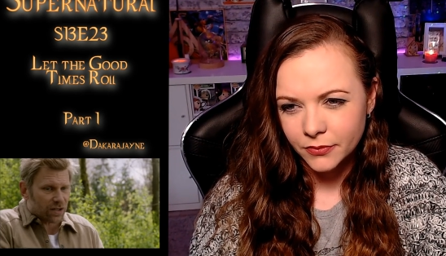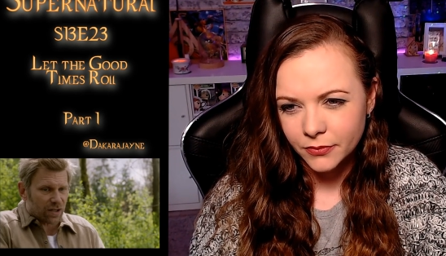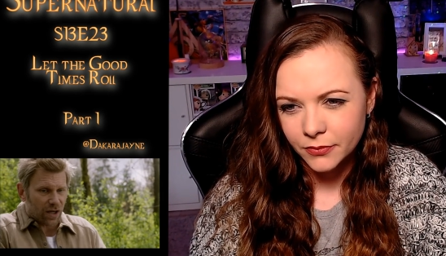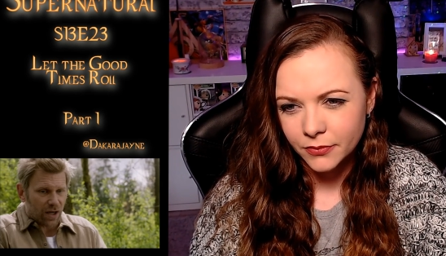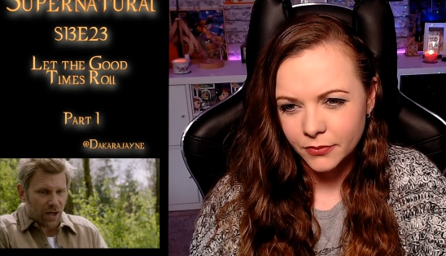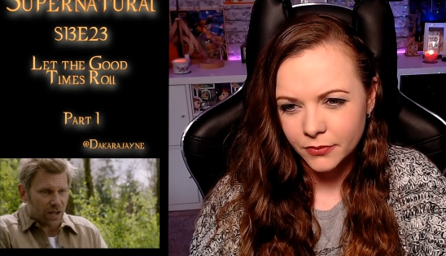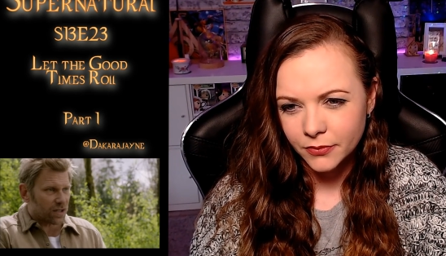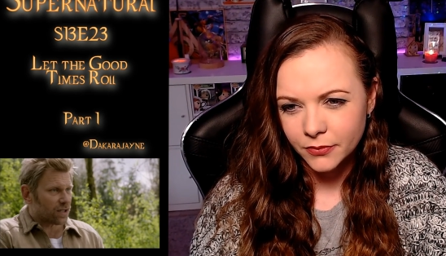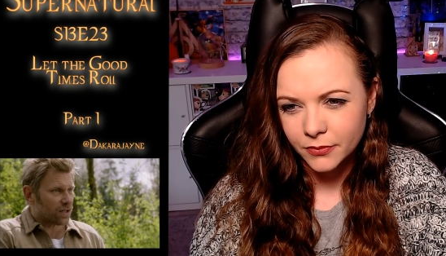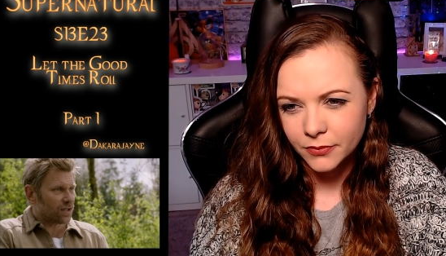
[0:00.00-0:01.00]
Speaker 1: just
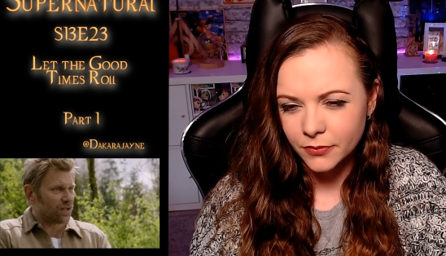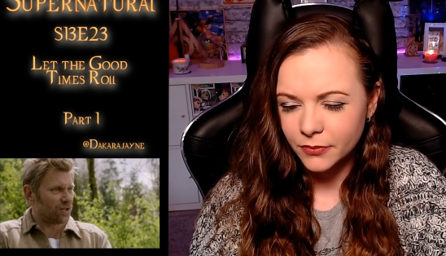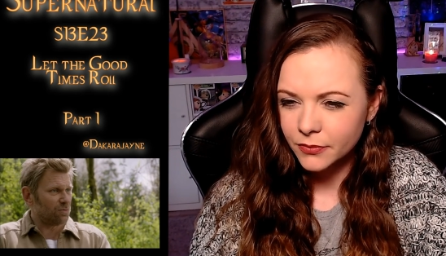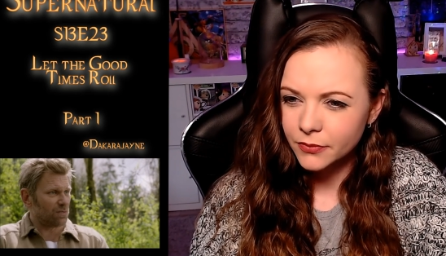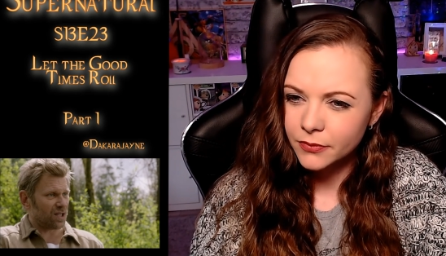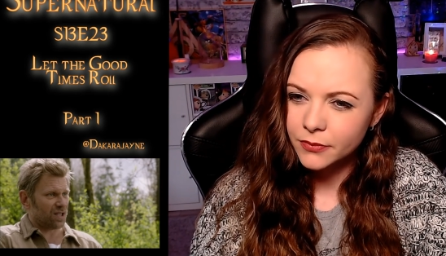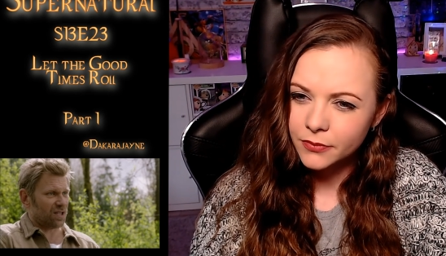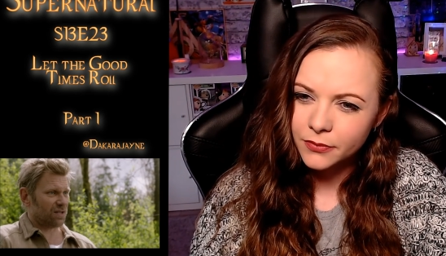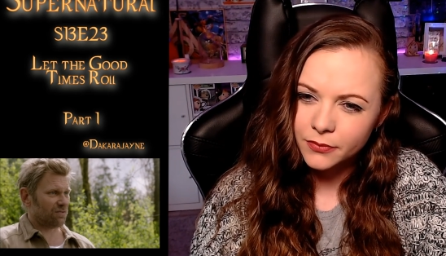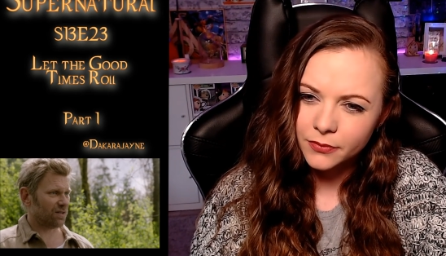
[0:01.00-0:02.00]
us and
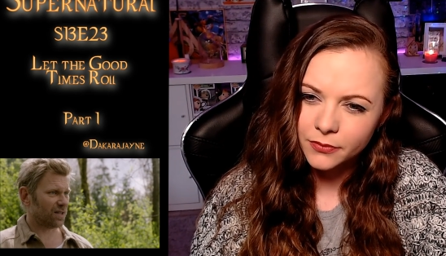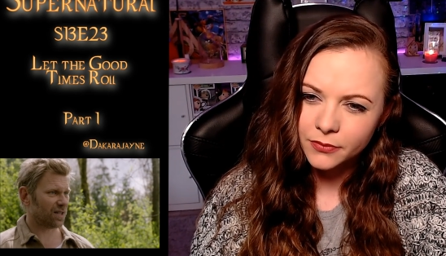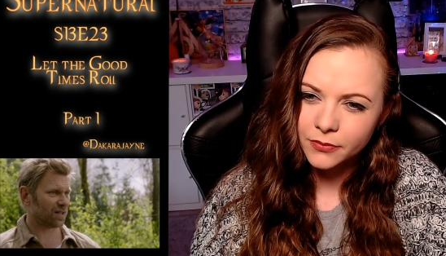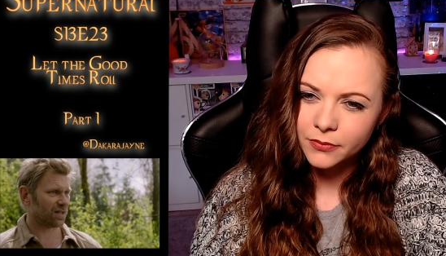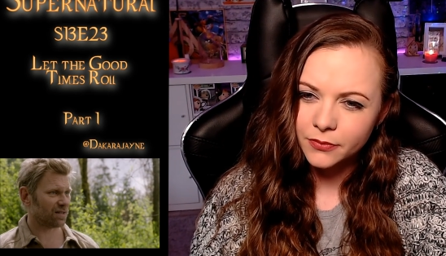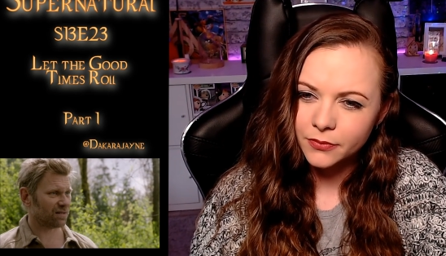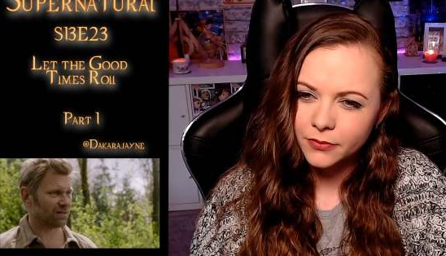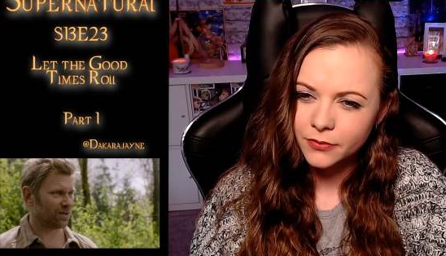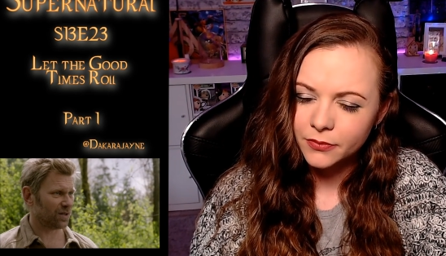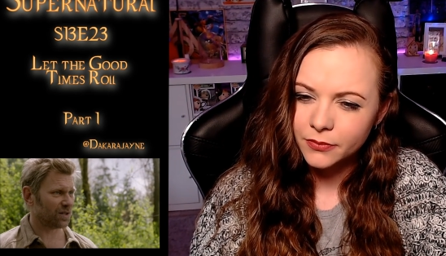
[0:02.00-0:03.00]
humans. We're like
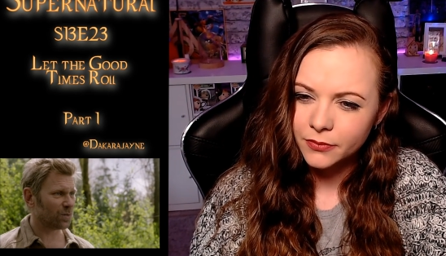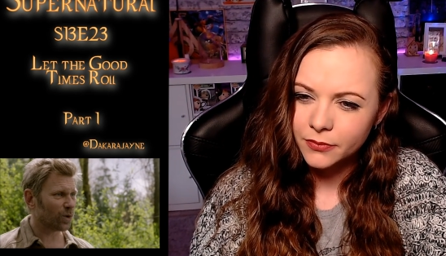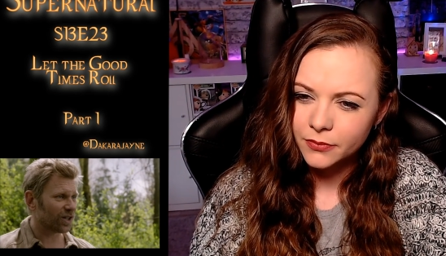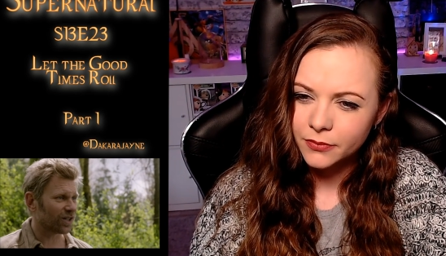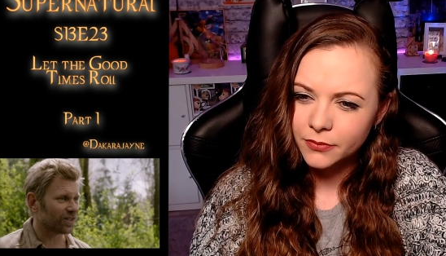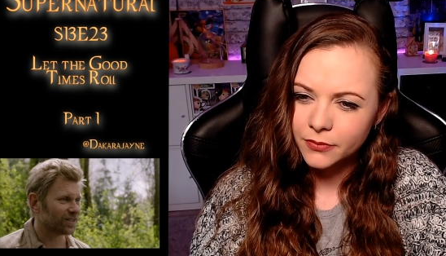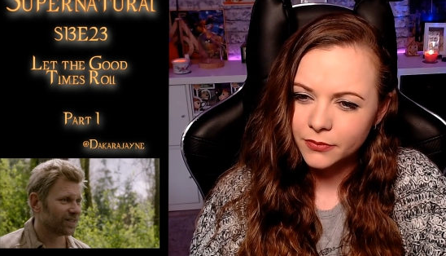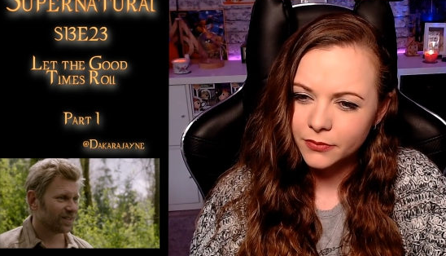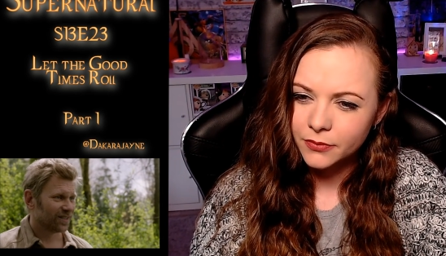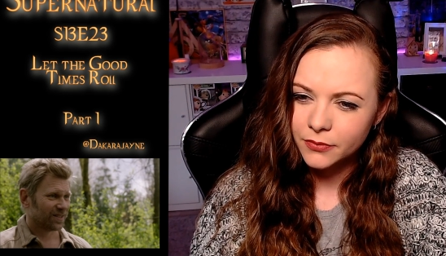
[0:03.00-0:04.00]
oil and water.
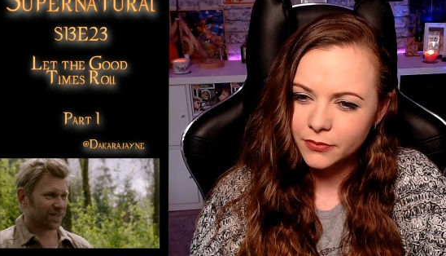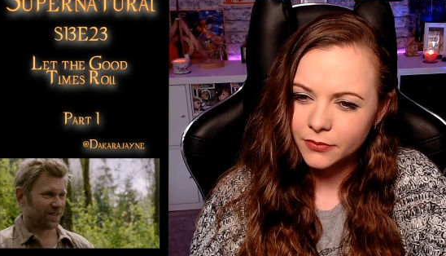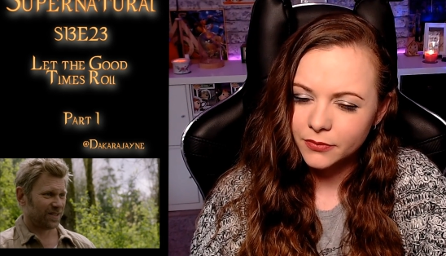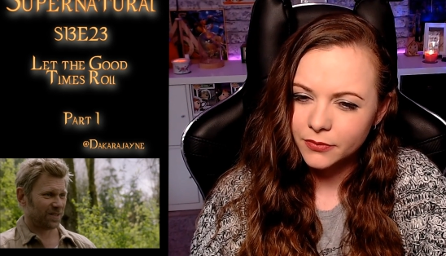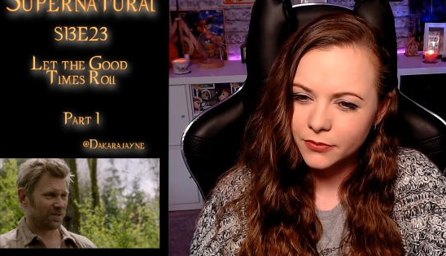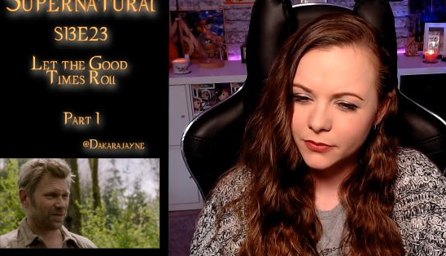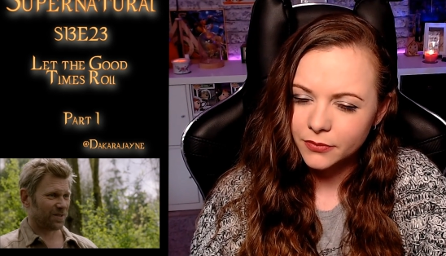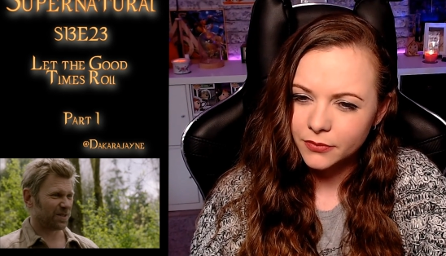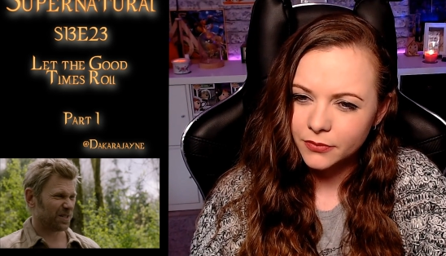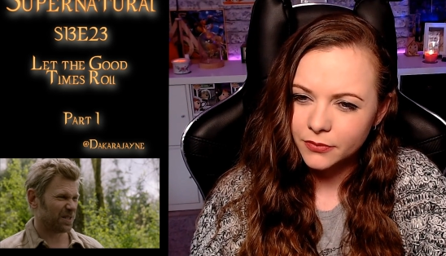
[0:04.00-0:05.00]
You know,
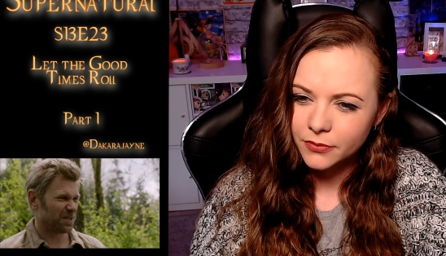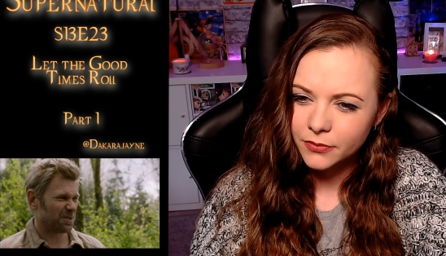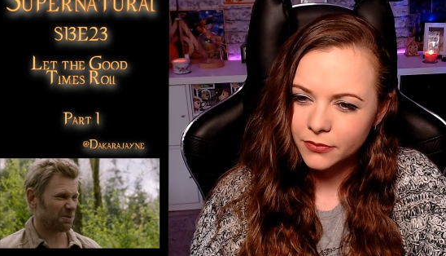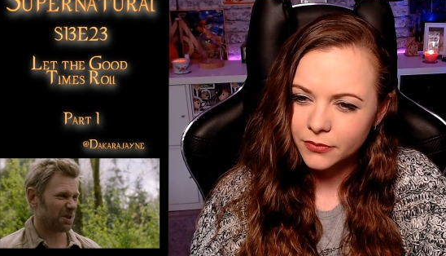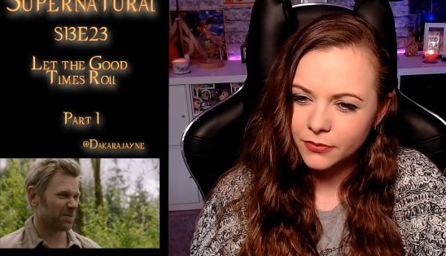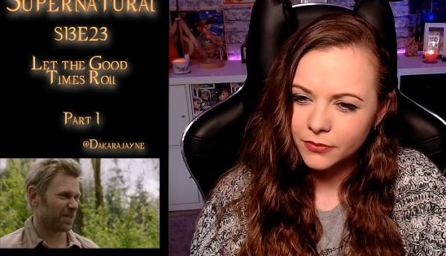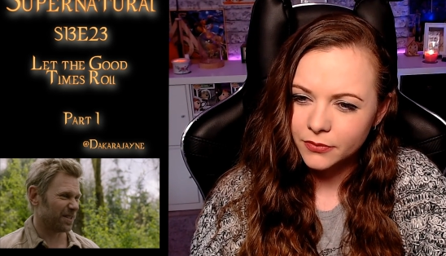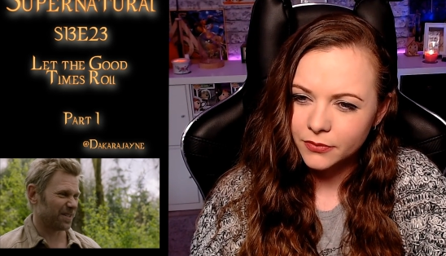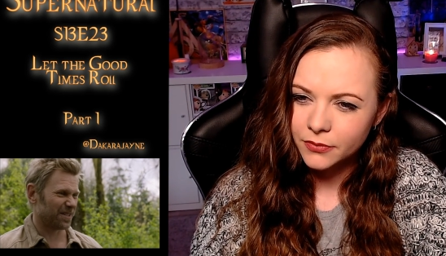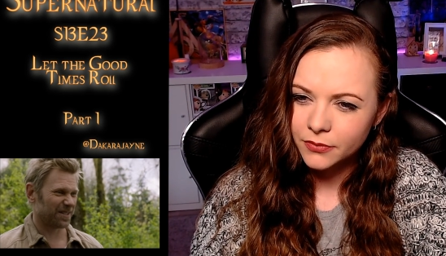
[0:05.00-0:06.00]
sardines and
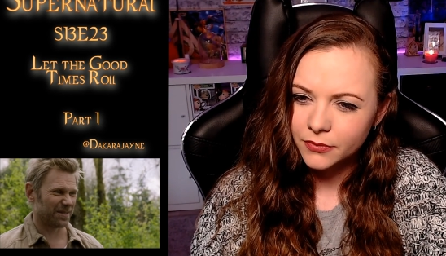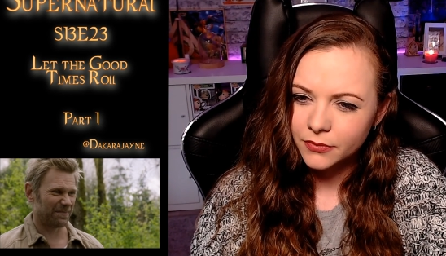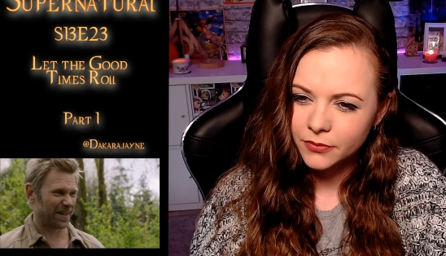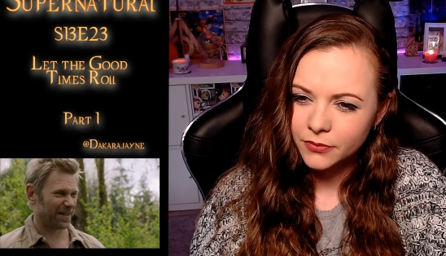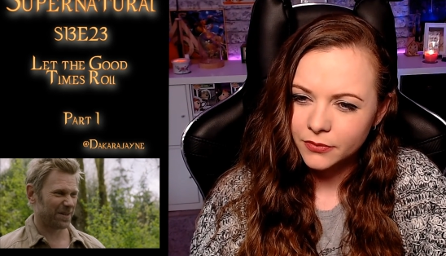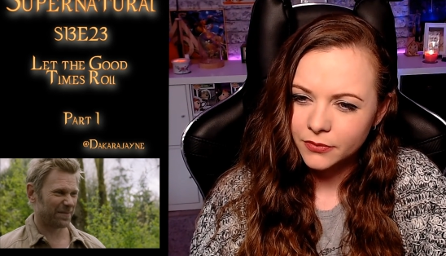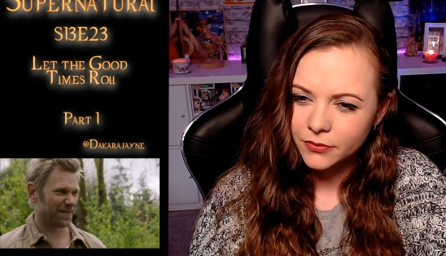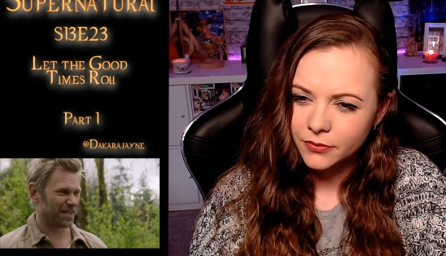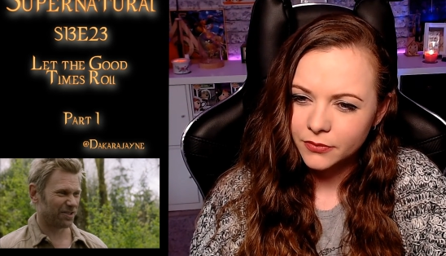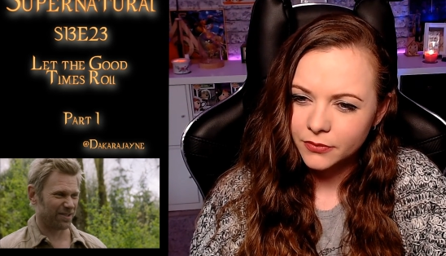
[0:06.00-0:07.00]
strawberries. It's just a bad
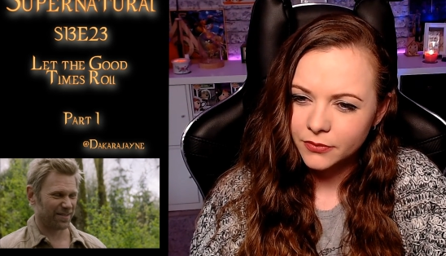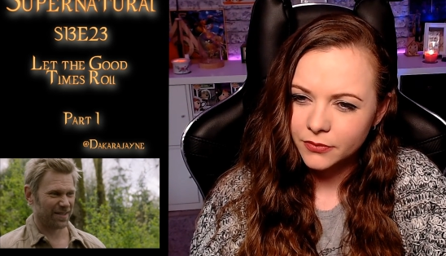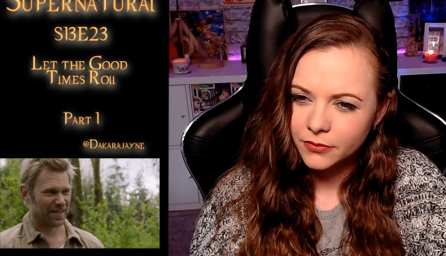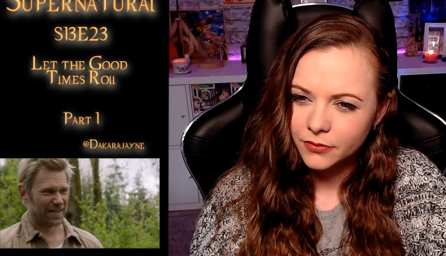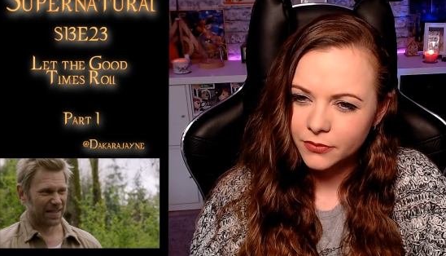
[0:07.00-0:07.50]
combination.